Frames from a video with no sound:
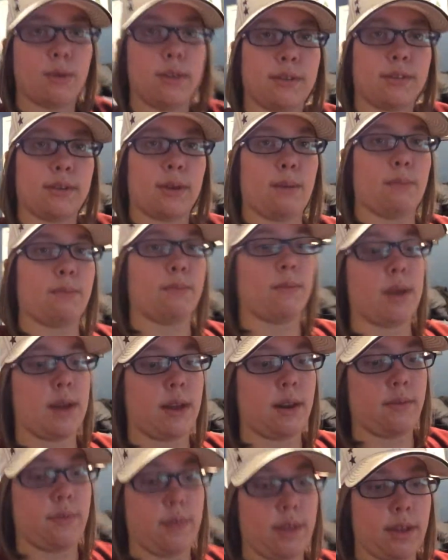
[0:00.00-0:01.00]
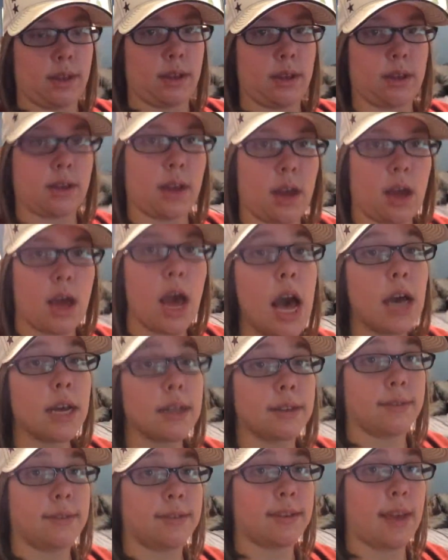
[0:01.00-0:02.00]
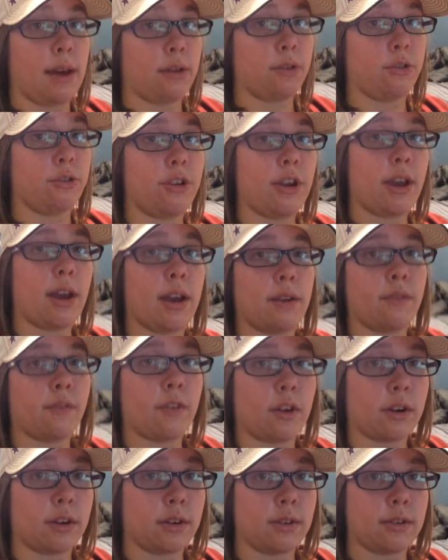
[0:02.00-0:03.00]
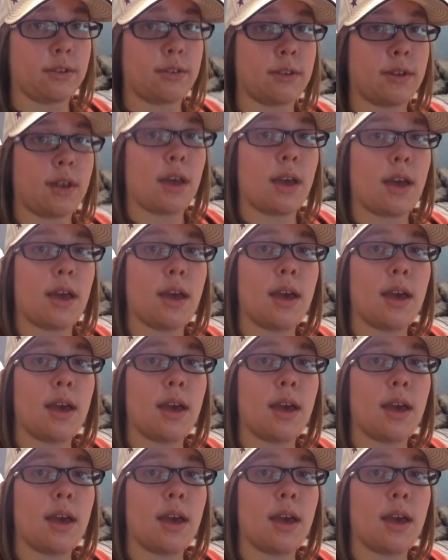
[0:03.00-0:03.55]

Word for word: was um kind of like sound check first.